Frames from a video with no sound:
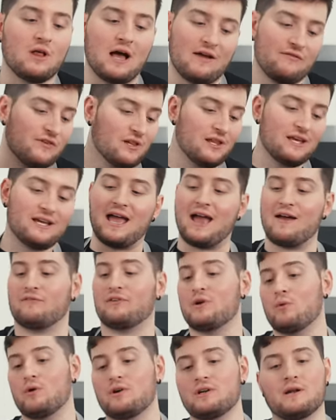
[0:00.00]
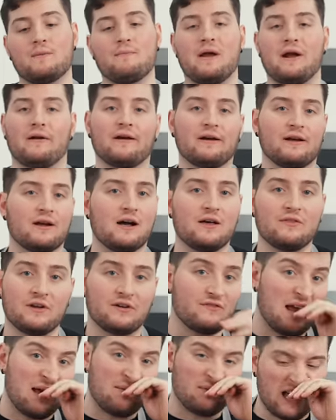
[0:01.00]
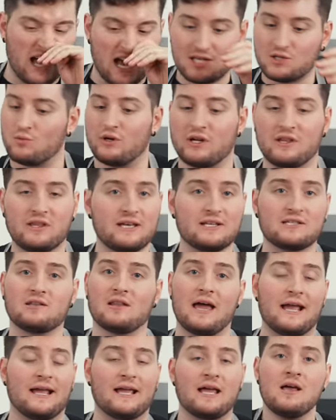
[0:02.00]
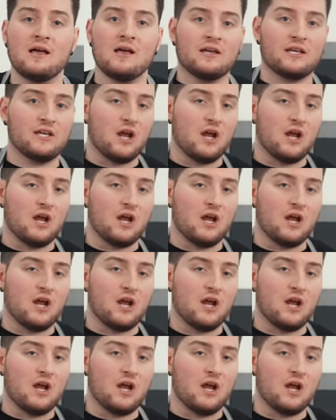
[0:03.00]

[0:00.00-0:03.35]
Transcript: I feel like everyone in America, their family has one of these, like, you